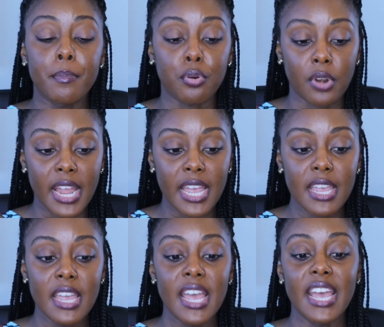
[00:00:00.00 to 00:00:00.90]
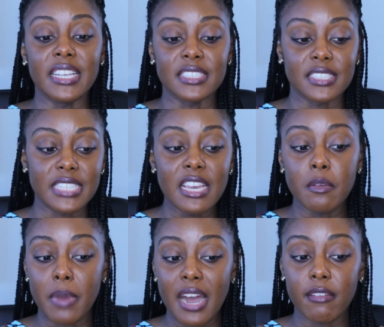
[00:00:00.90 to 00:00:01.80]
pray and
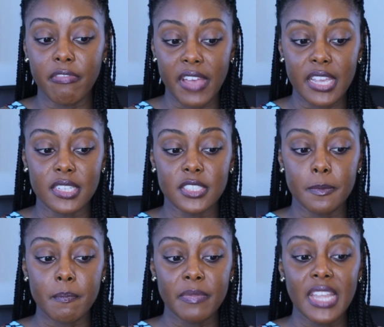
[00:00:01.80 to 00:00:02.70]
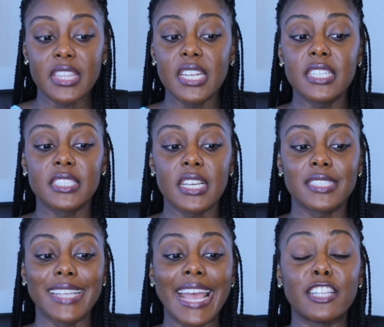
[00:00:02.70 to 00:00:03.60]
seek my face, then He
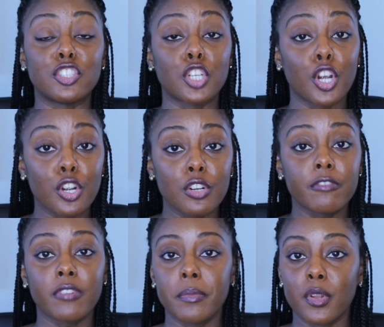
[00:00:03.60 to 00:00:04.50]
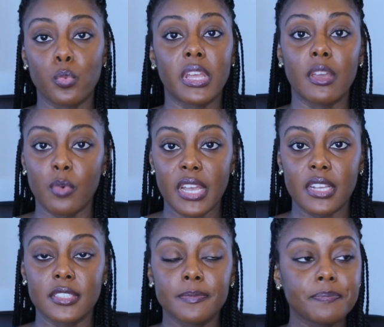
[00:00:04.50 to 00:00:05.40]
says, and turn from their wicked
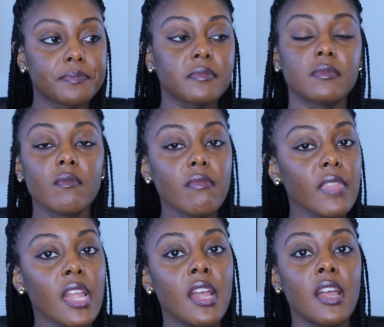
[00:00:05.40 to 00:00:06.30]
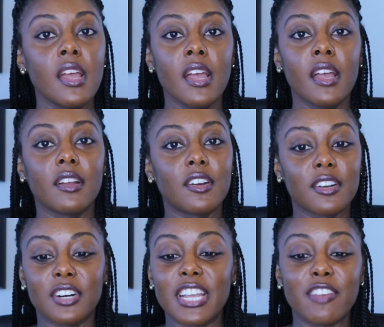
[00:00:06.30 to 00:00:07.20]
ways.
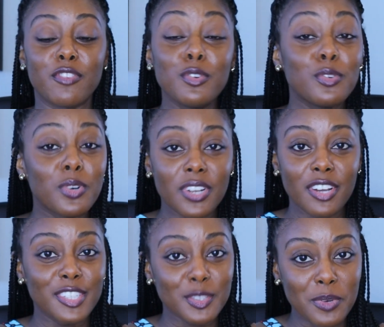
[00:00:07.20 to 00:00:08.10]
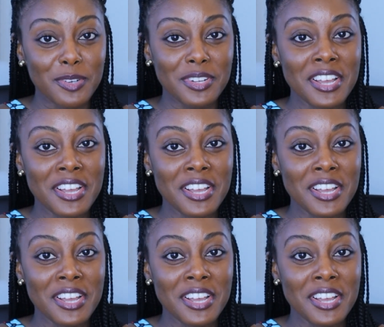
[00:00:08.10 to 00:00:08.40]
Girl, if you're doing all this work,